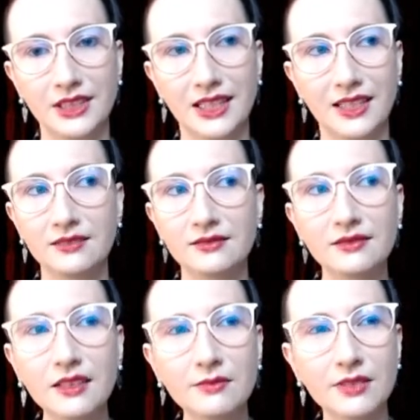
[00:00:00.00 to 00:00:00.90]
know, yeah. just
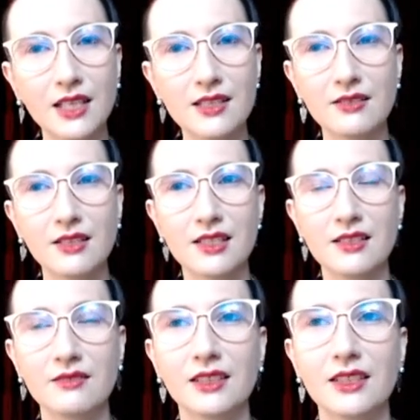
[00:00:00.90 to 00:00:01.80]
have their mind blown
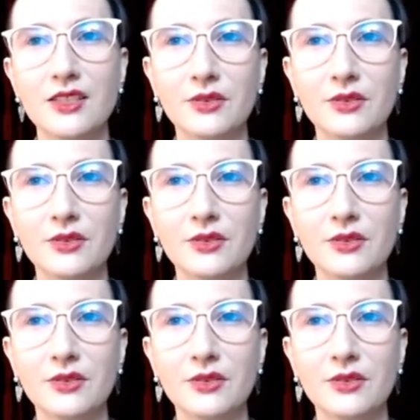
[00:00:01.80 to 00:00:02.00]
by it.